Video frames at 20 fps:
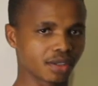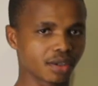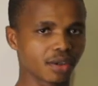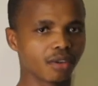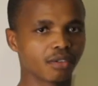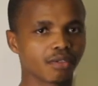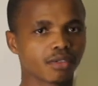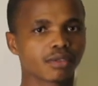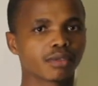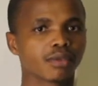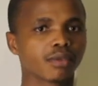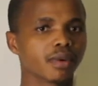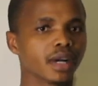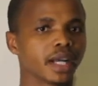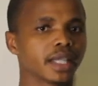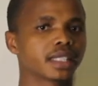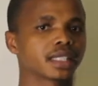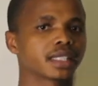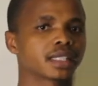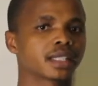of
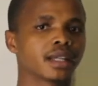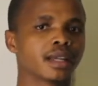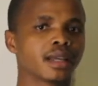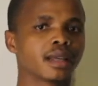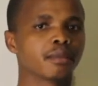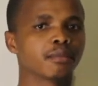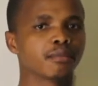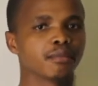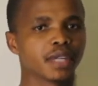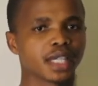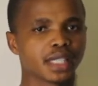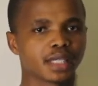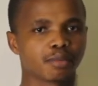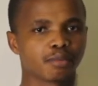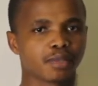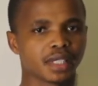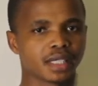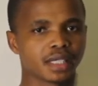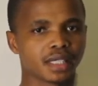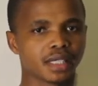what mass
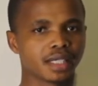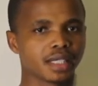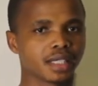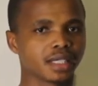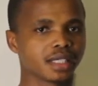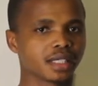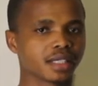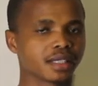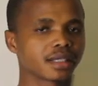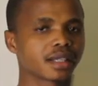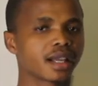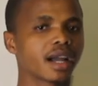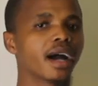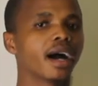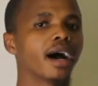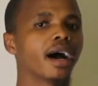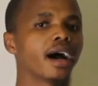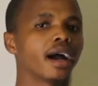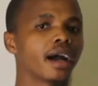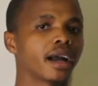percentages
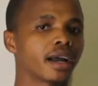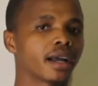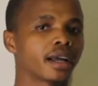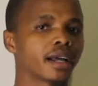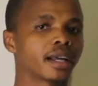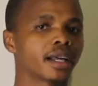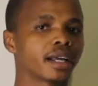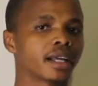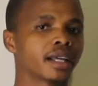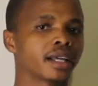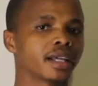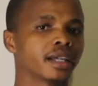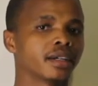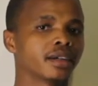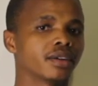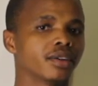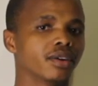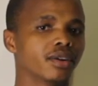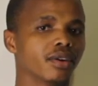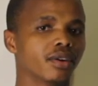are,
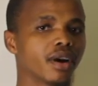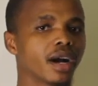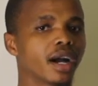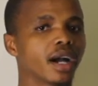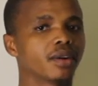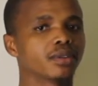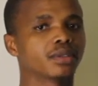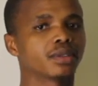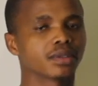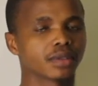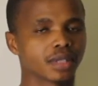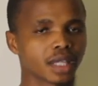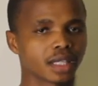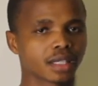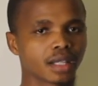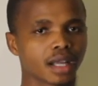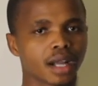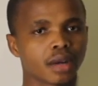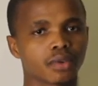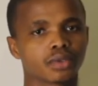or how
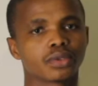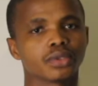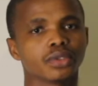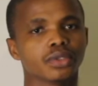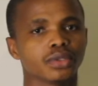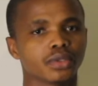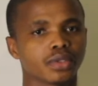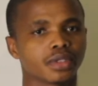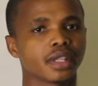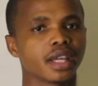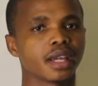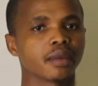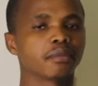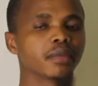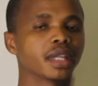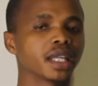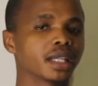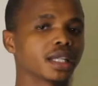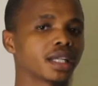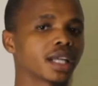to use them
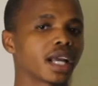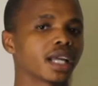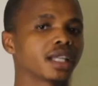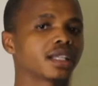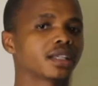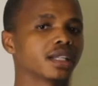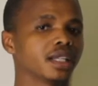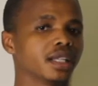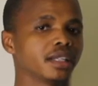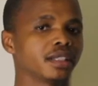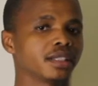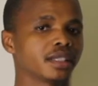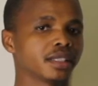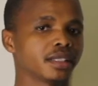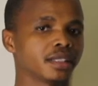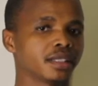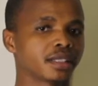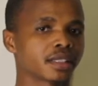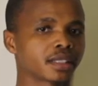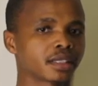in calculations.
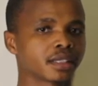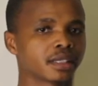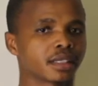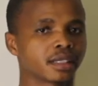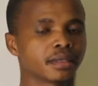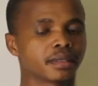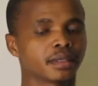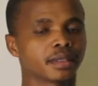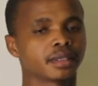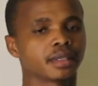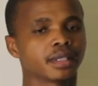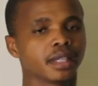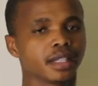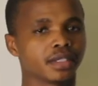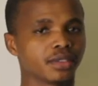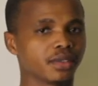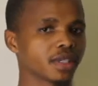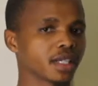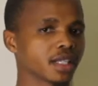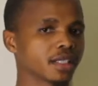As
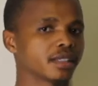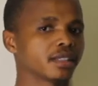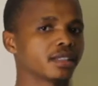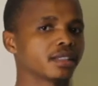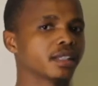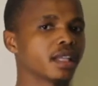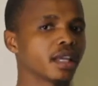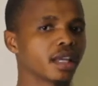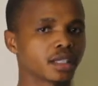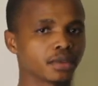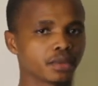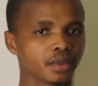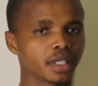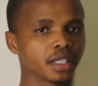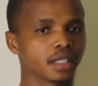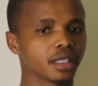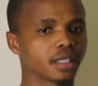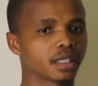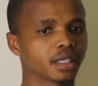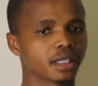you can see that
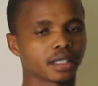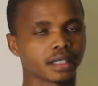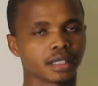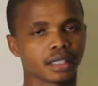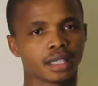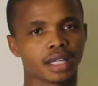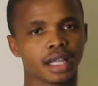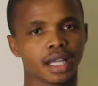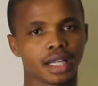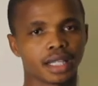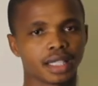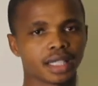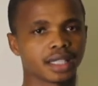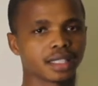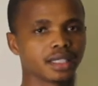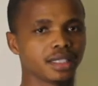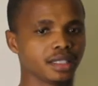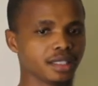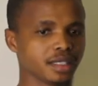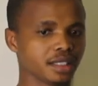we are
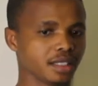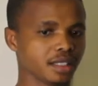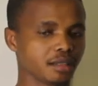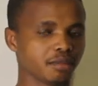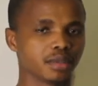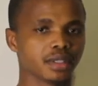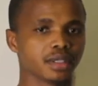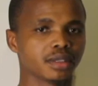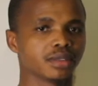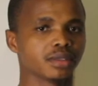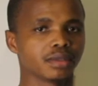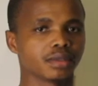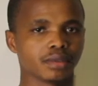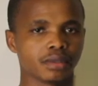getting deep into